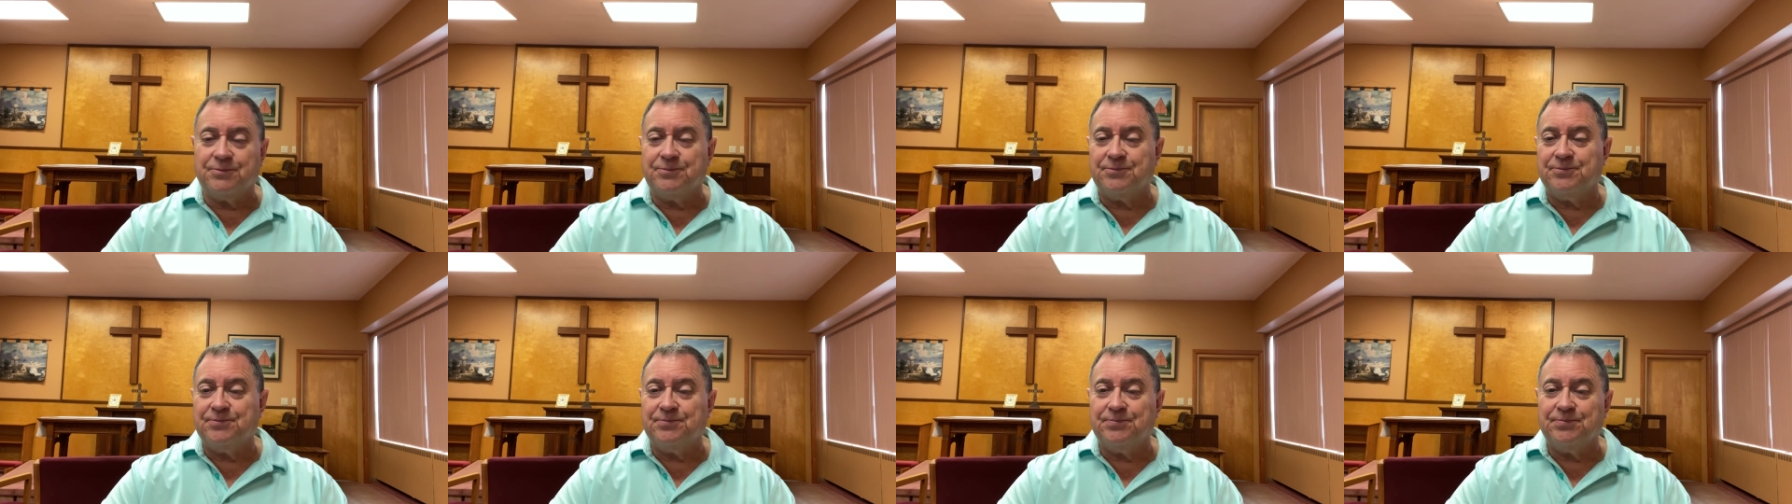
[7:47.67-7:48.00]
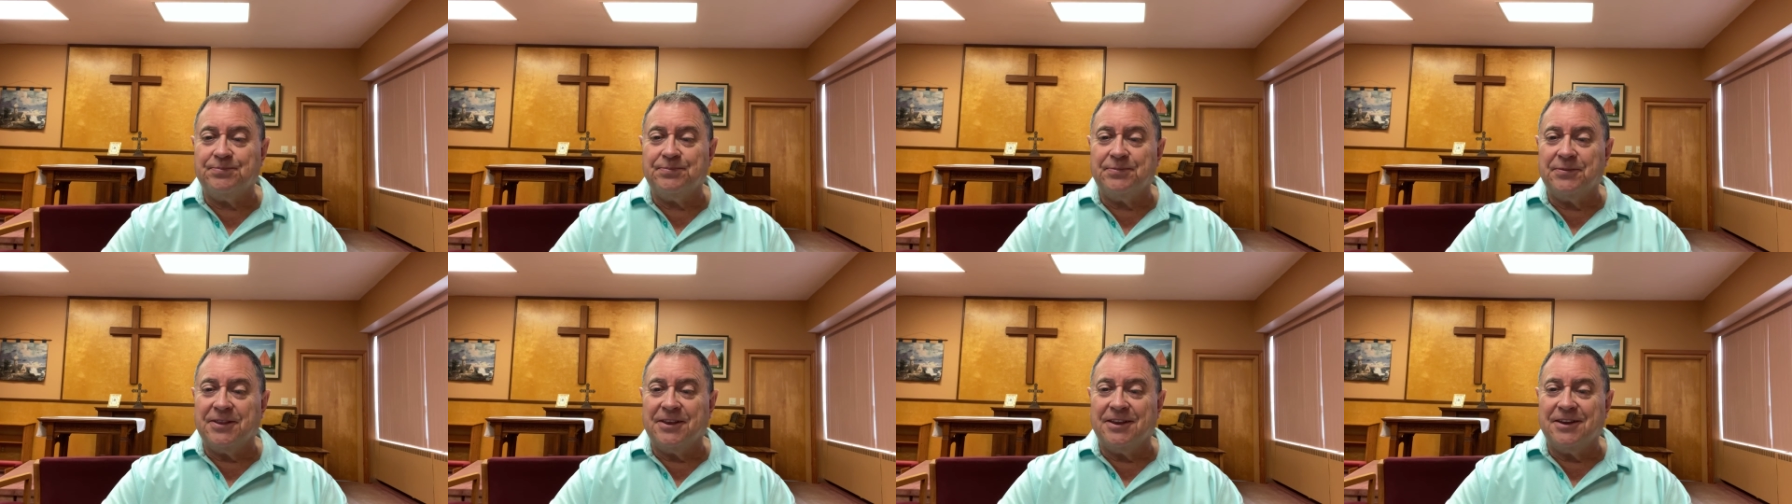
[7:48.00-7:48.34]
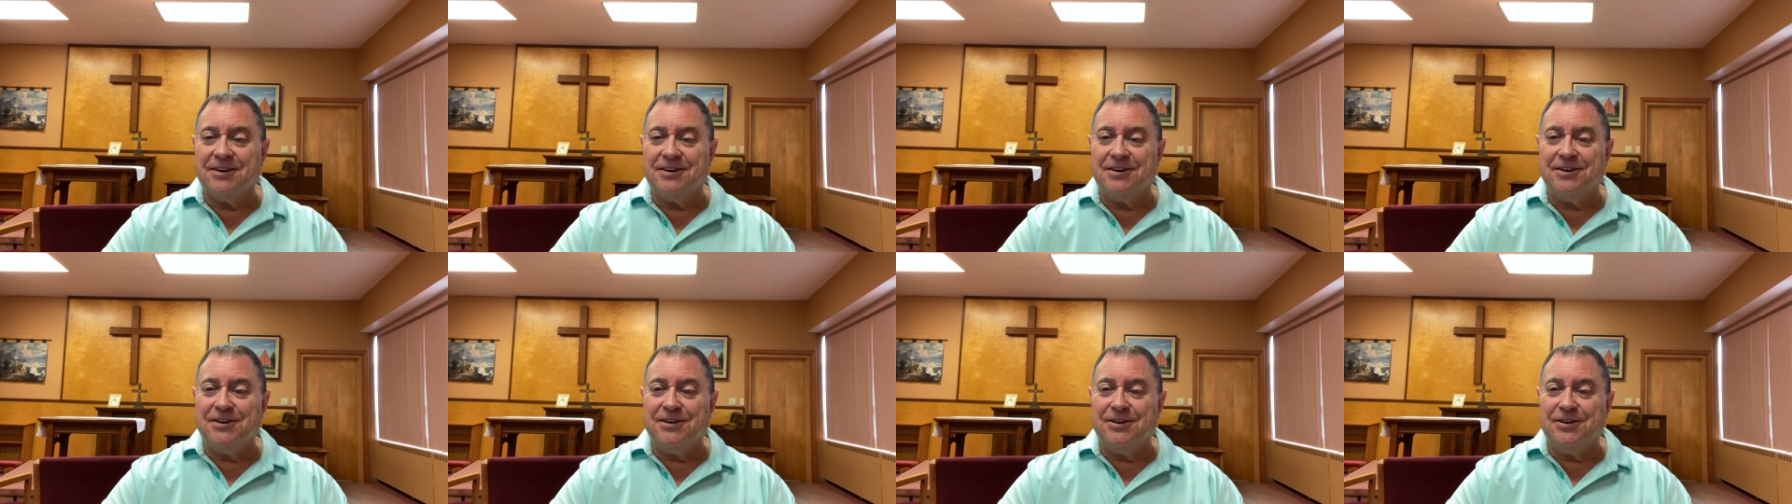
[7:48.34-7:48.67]

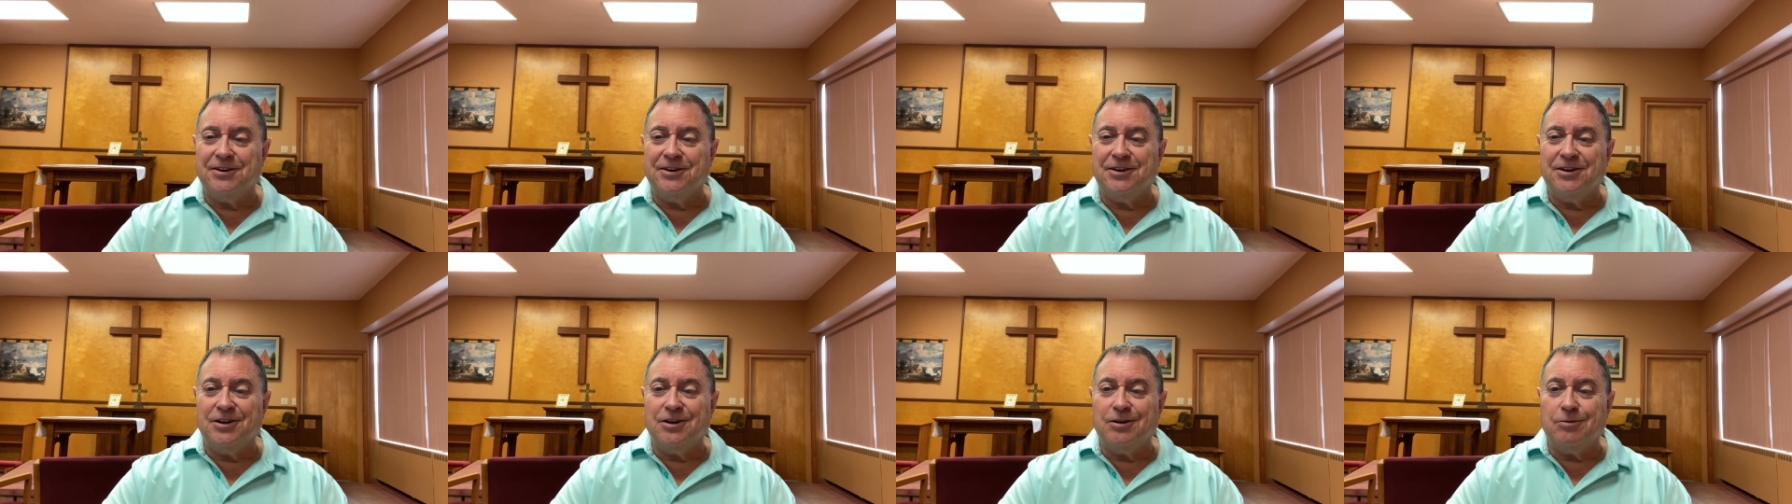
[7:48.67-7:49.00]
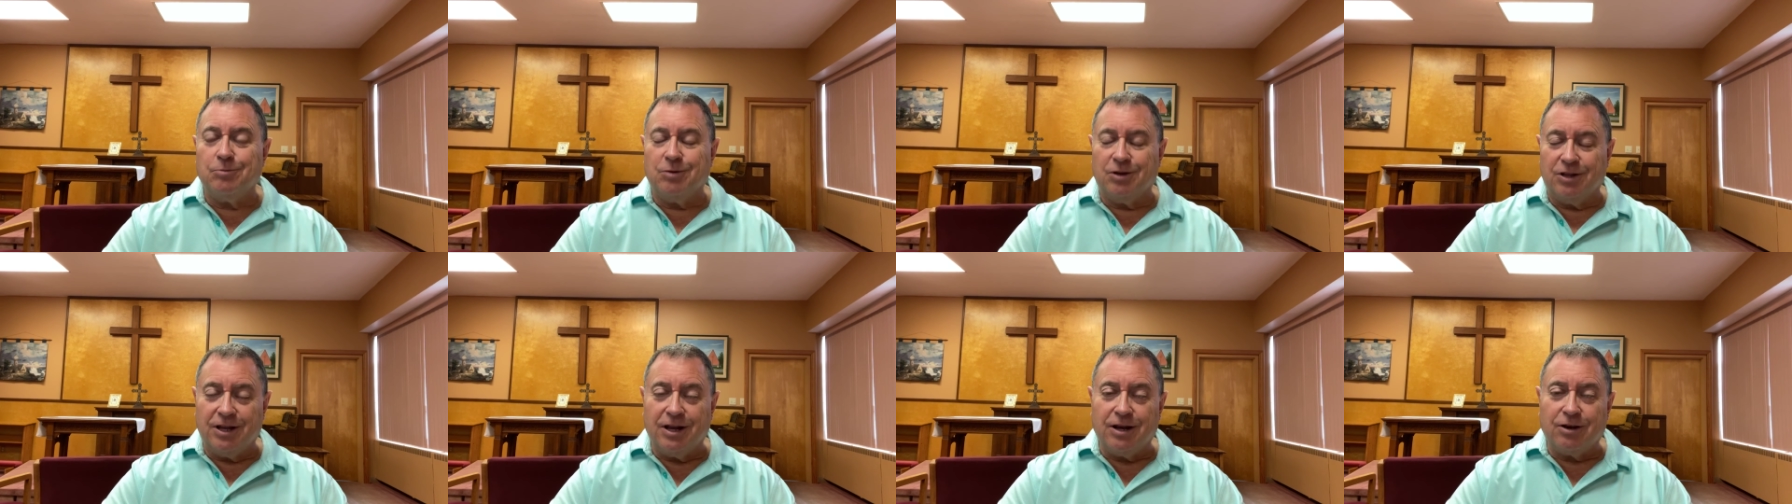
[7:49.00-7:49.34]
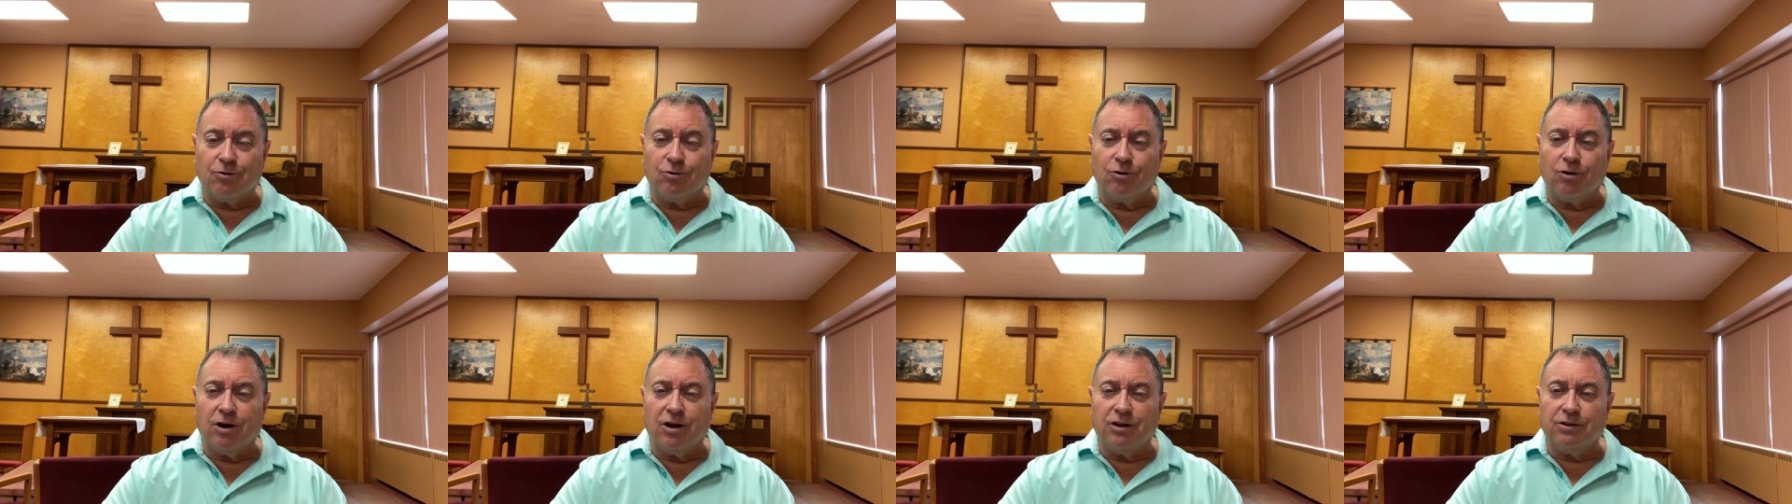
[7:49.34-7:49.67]
But that
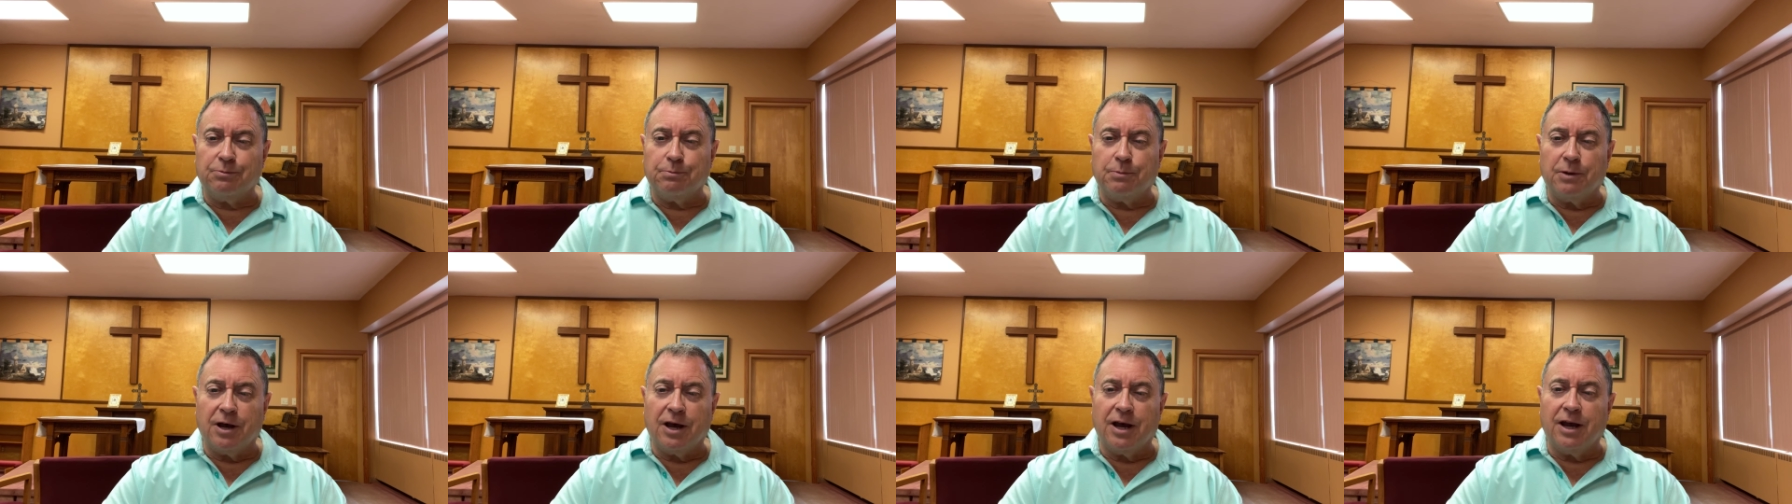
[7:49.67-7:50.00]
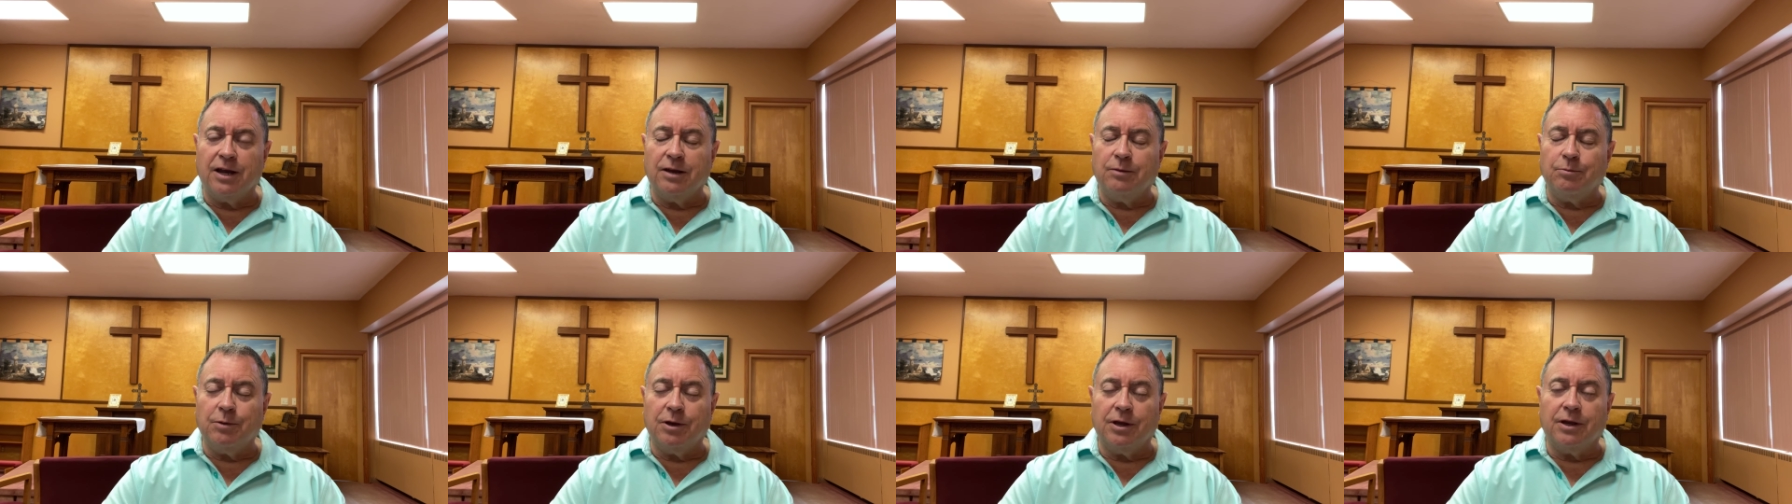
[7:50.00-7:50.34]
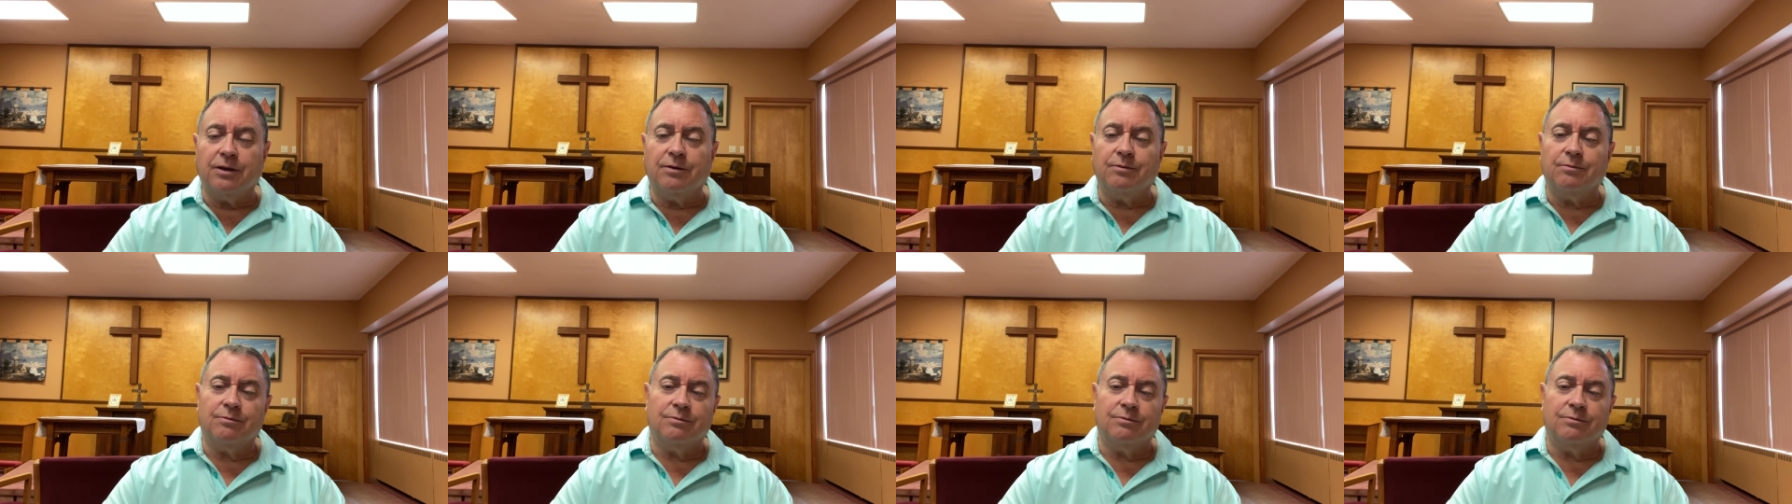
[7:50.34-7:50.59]
cross behind me